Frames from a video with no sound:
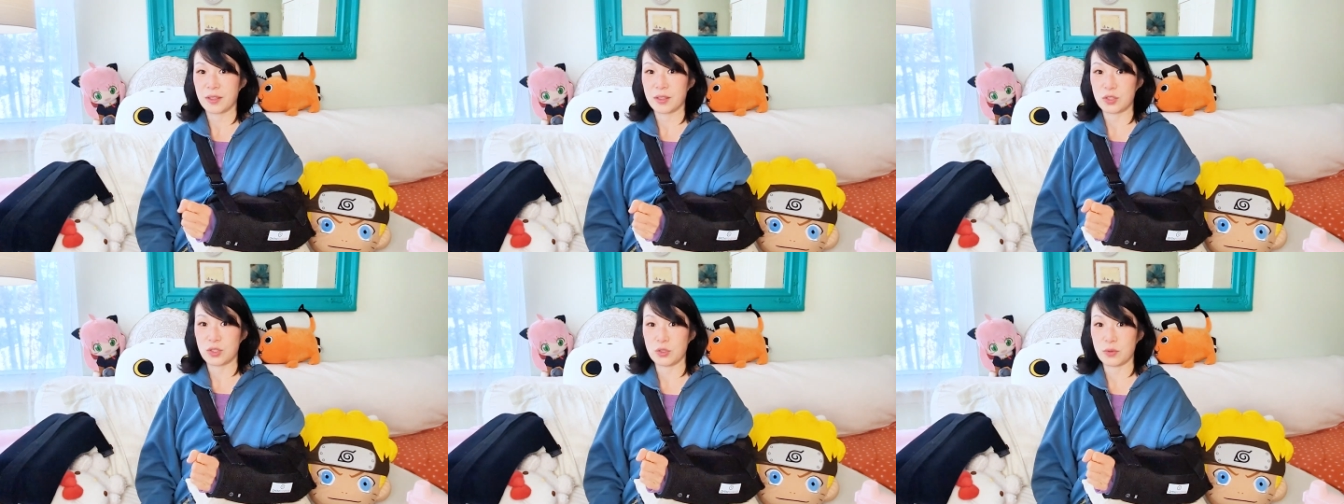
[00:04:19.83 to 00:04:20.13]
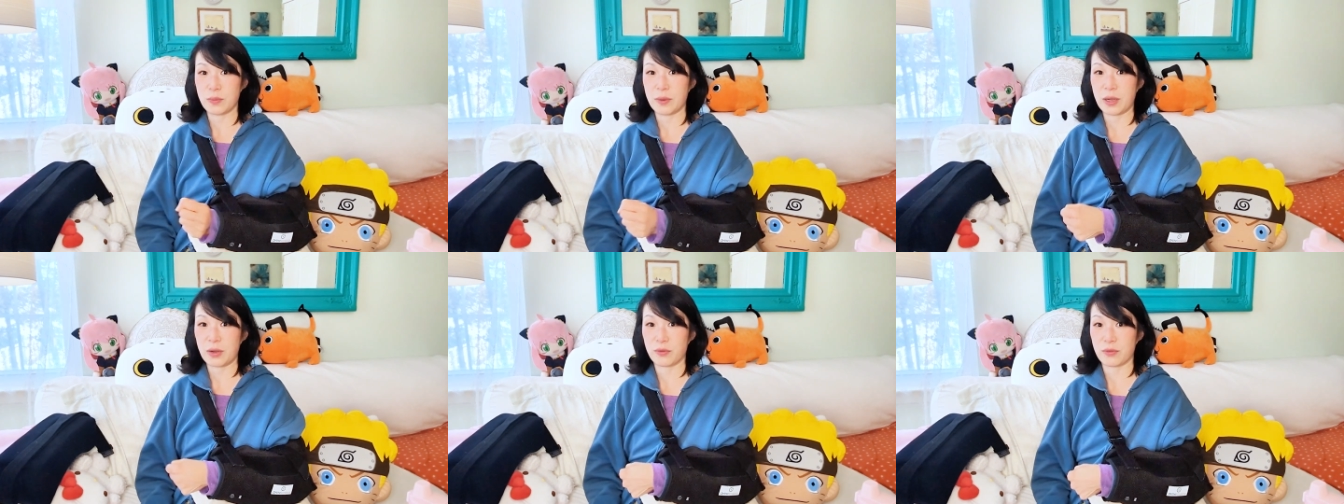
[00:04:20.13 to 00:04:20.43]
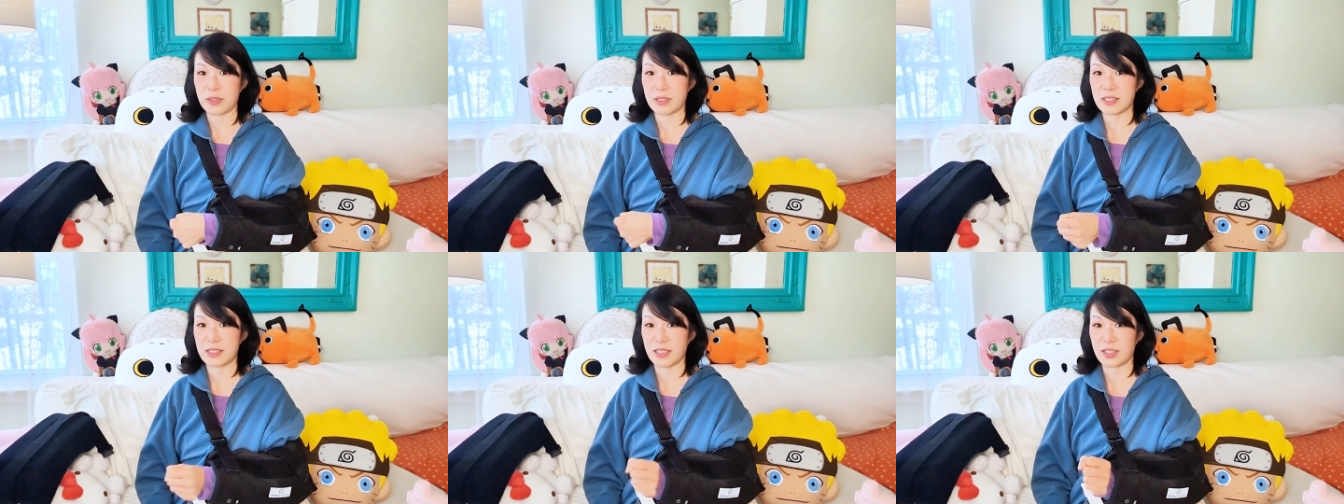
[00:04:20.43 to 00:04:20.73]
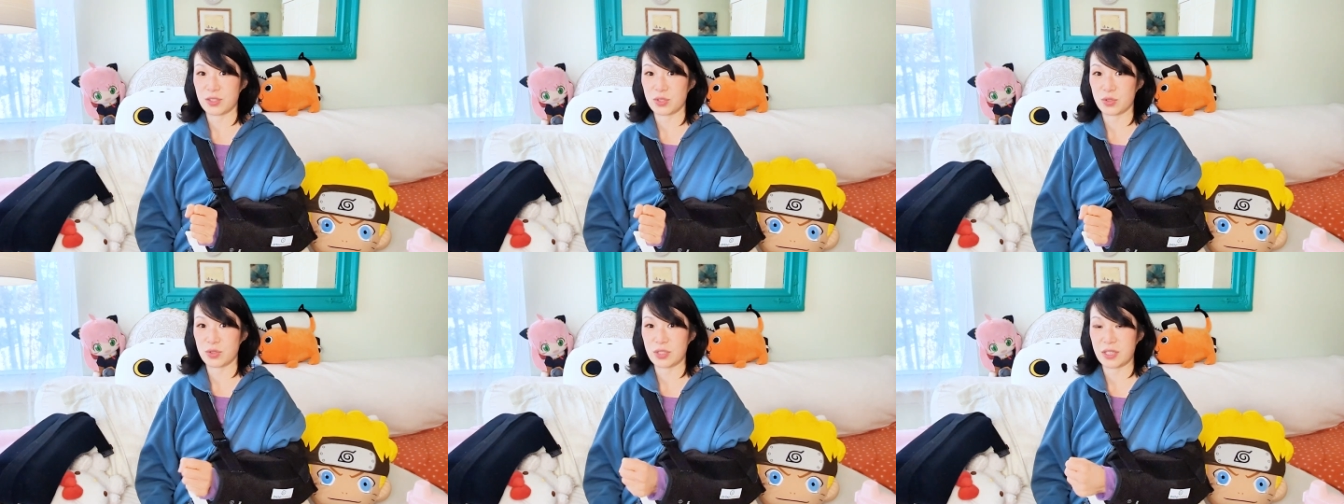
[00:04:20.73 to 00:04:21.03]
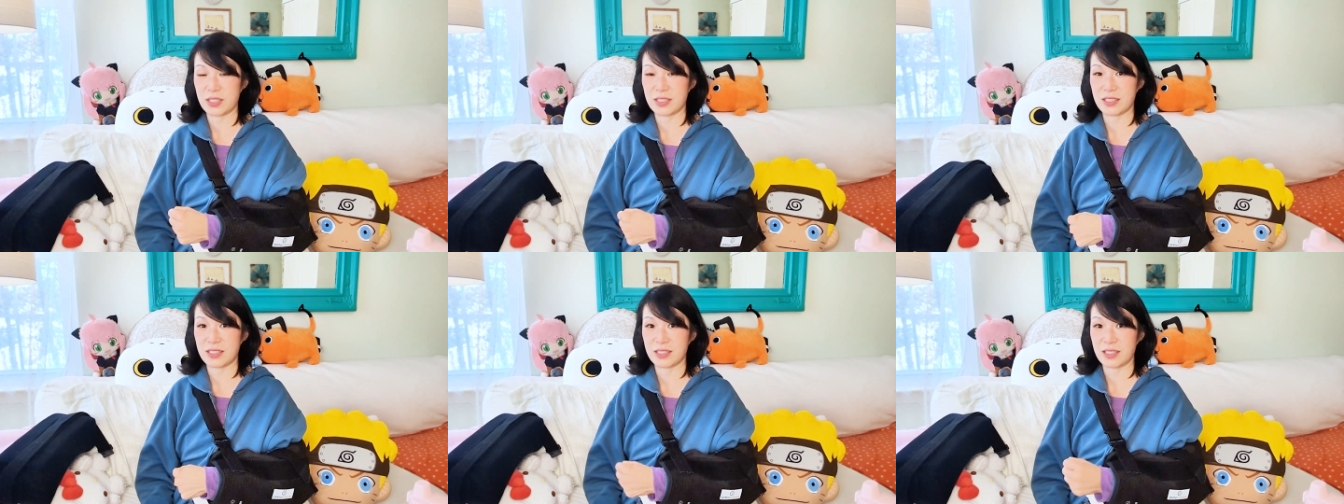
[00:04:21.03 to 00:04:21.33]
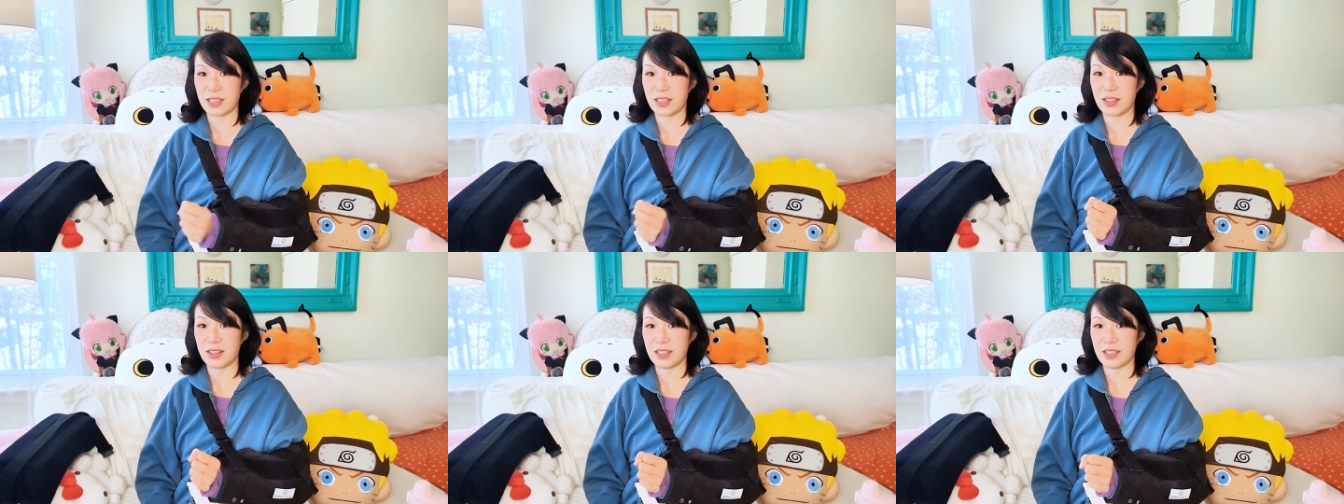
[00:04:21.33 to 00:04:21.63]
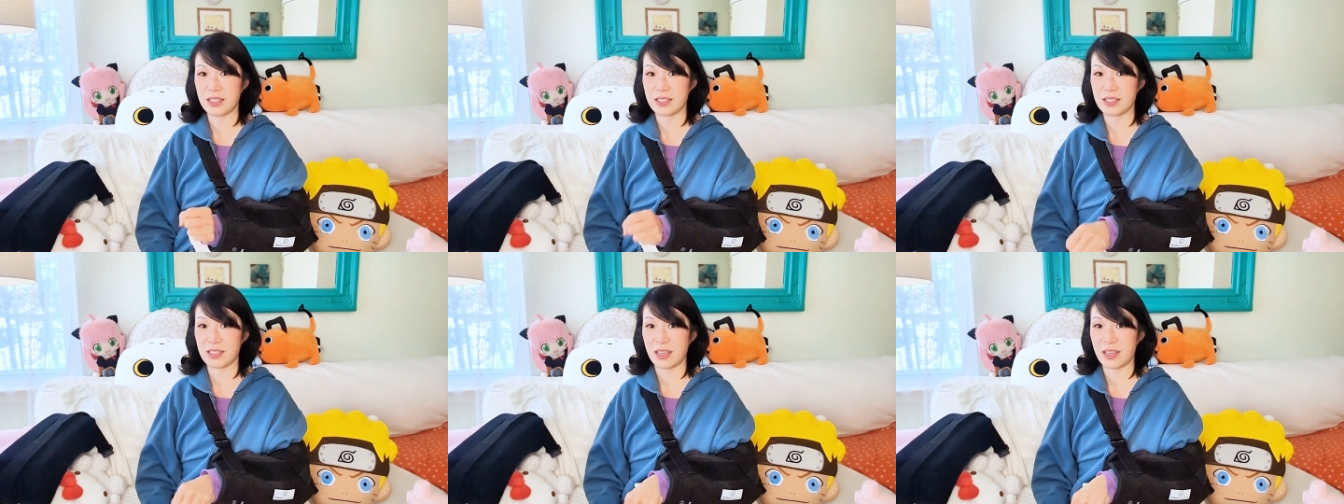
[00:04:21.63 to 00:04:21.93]
do my wrist exercises like
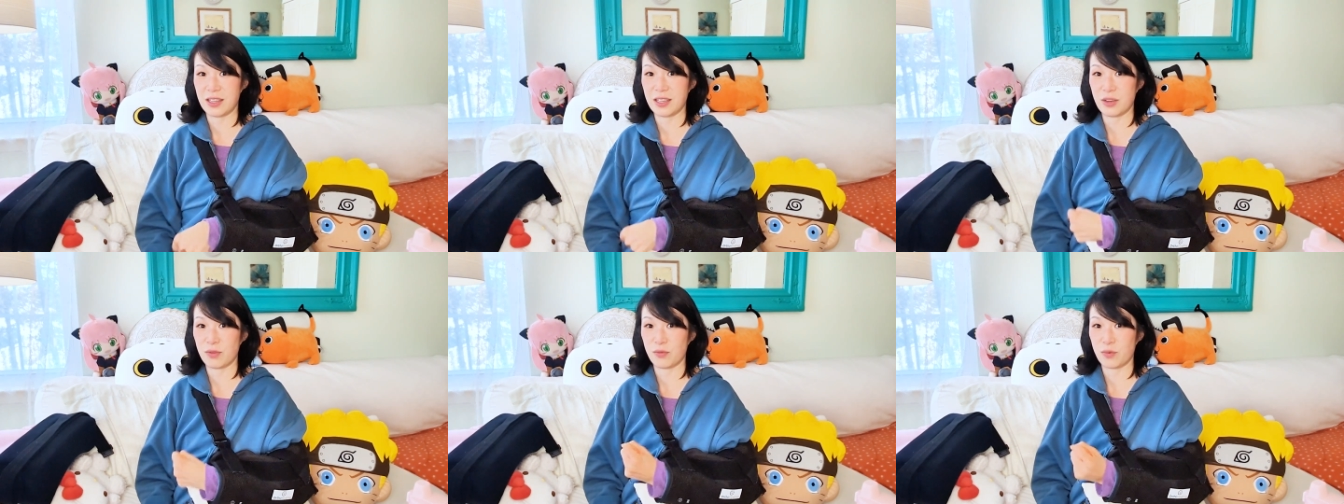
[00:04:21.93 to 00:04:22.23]
this and then